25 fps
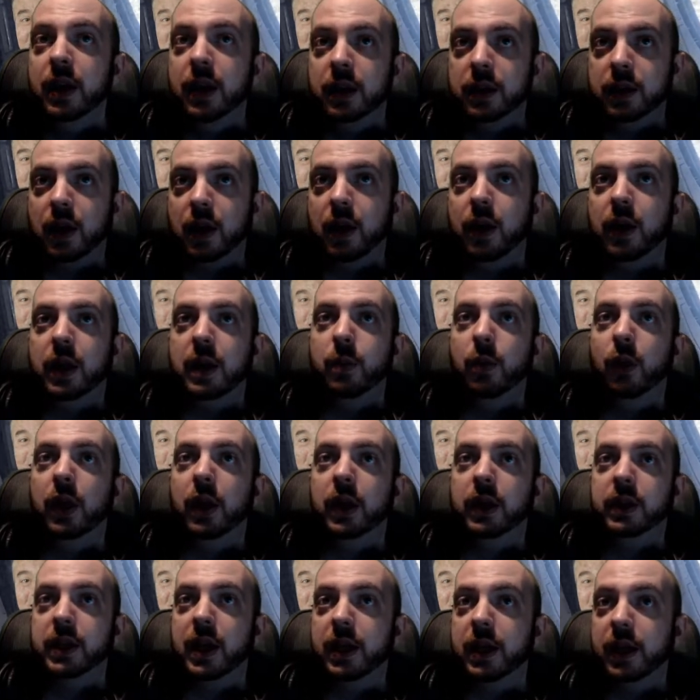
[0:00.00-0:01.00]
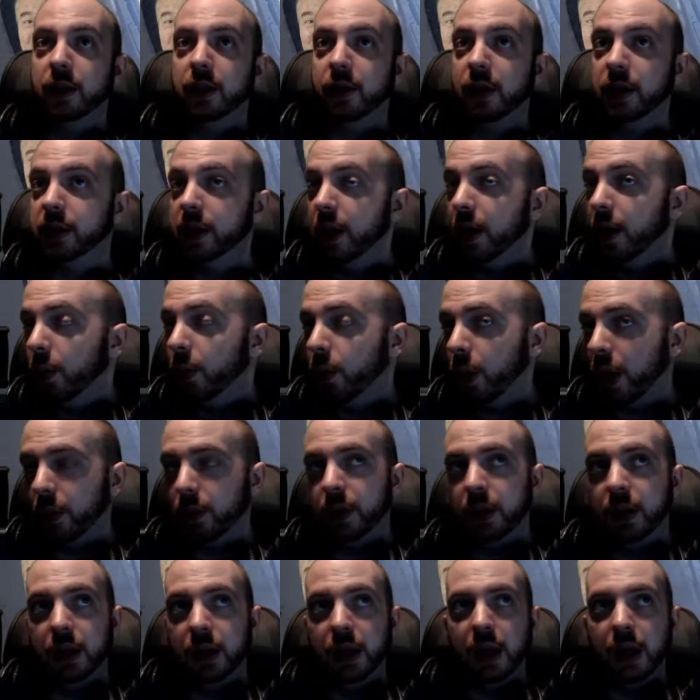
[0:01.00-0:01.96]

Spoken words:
start looking more like Sandy and Chris? Well,